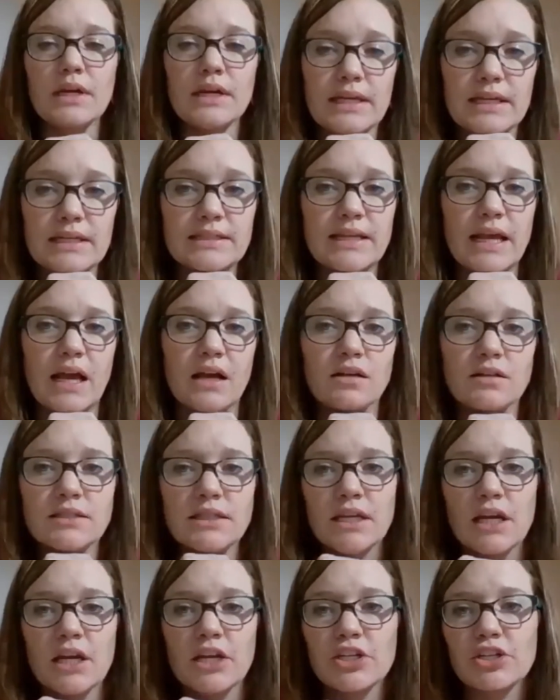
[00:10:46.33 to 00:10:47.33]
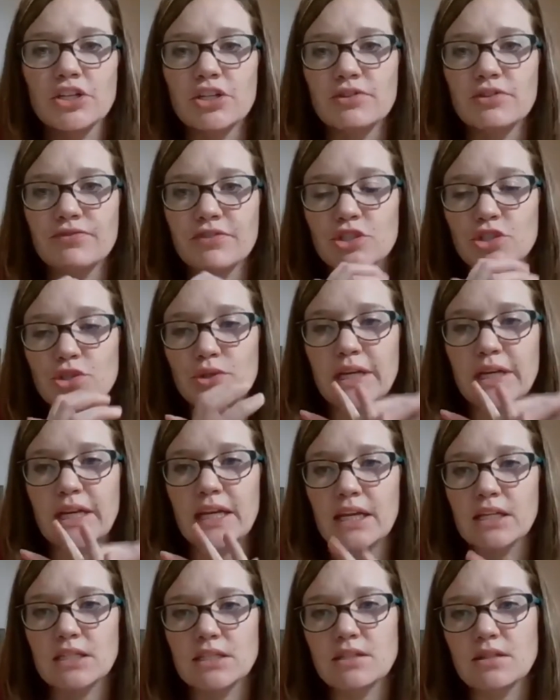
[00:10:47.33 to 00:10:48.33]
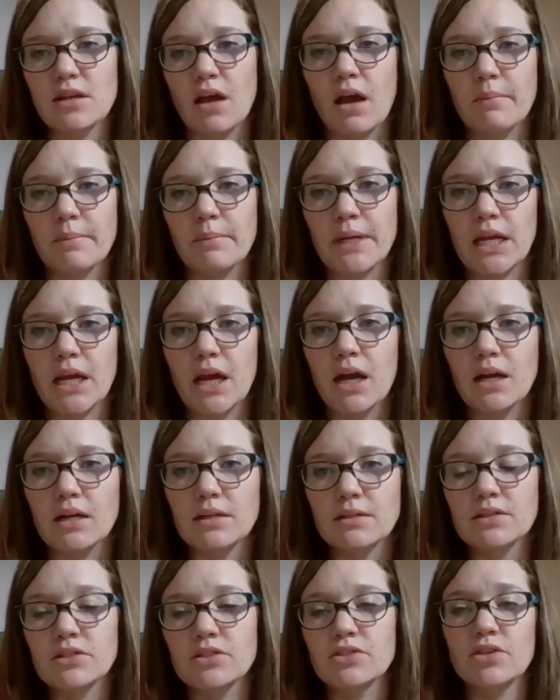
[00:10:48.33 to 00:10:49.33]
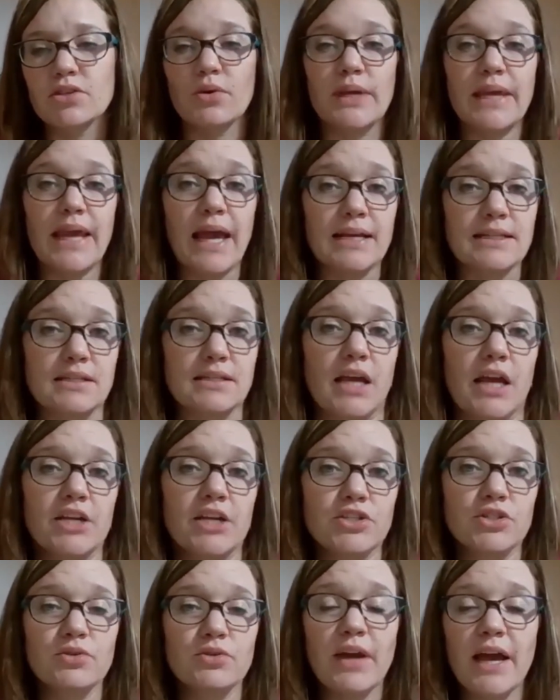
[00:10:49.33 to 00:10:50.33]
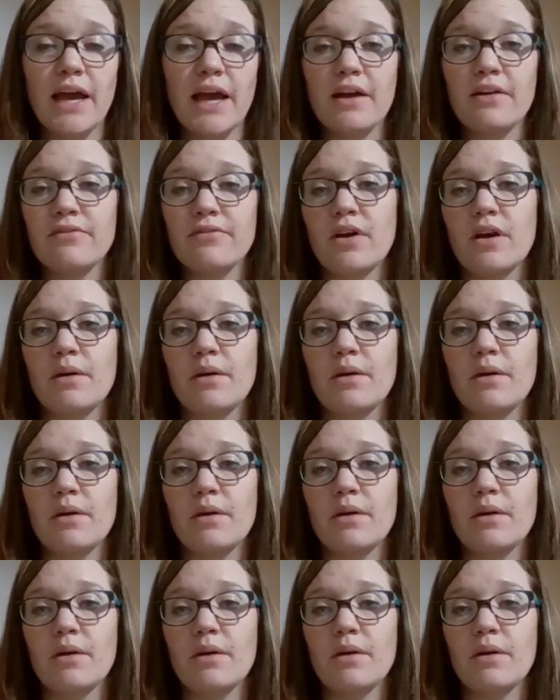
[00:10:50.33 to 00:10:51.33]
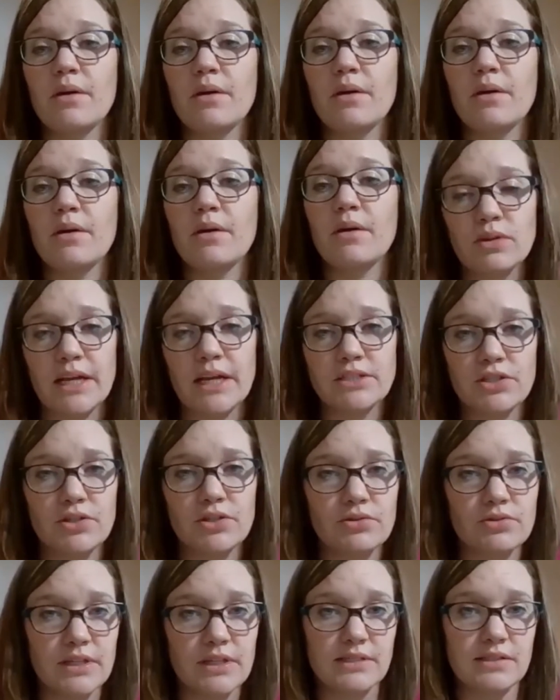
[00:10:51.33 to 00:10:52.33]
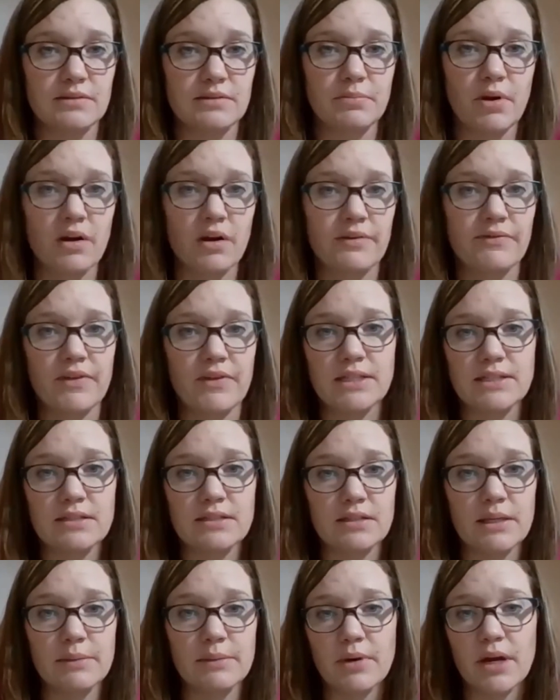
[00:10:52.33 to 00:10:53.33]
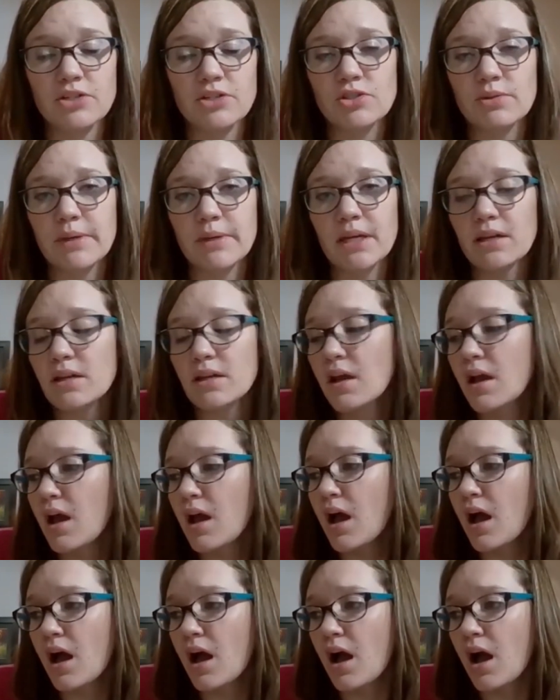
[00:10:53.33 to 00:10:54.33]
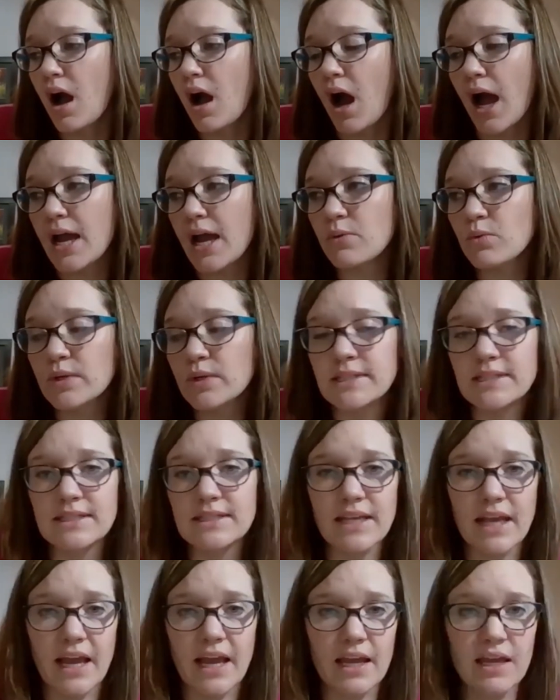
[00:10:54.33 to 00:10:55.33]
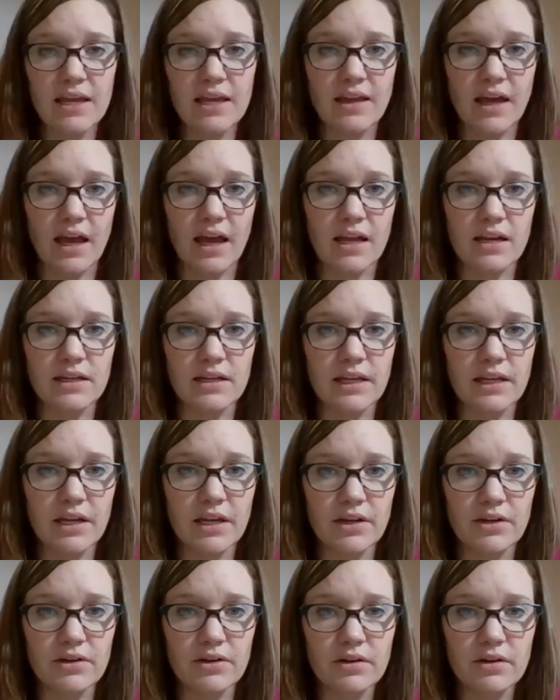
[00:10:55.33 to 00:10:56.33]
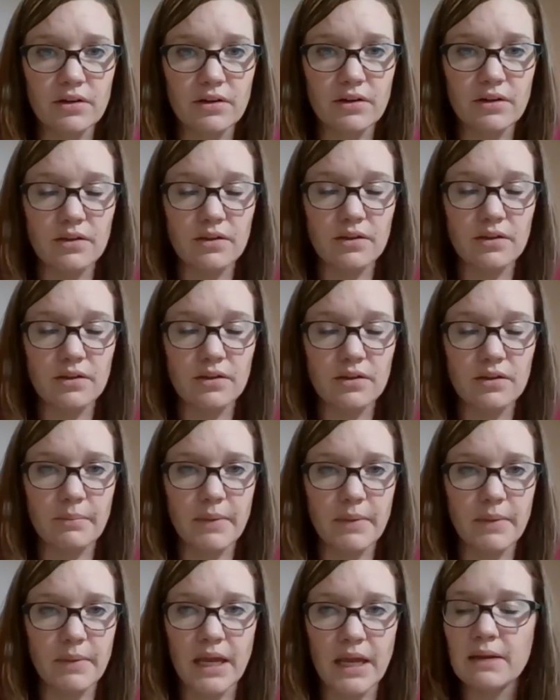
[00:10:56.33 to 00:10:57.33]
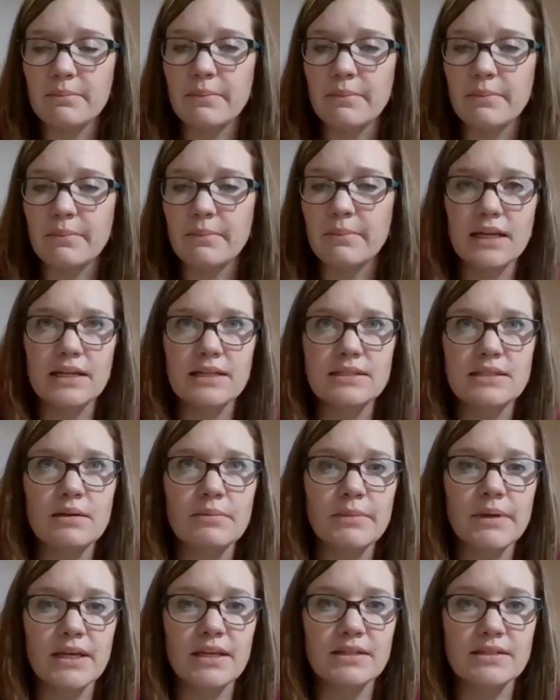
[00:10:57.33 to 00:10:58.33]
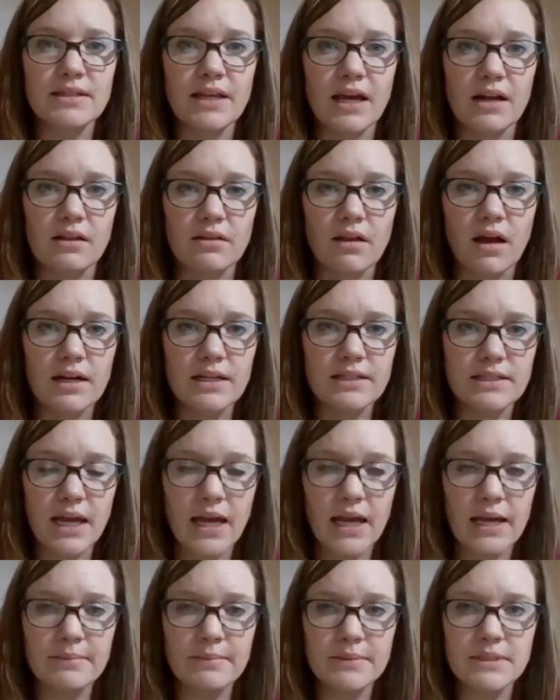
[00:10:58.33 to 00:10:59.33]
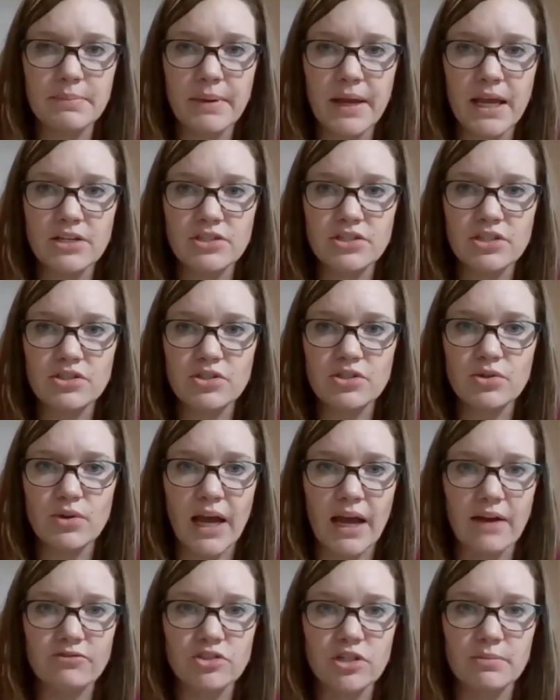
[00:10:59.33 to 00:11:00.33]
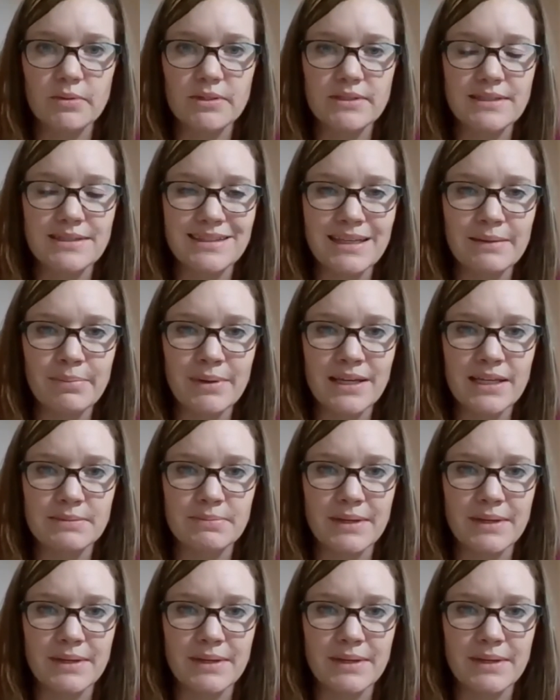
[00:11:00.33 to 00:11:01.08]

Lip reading: Is LDN good for treating insomnia? So yes, I do have providers who like to use this part of a sleep regimen. I would say that here, the main mechanism is that a lot of times patients who have trouble sleeping is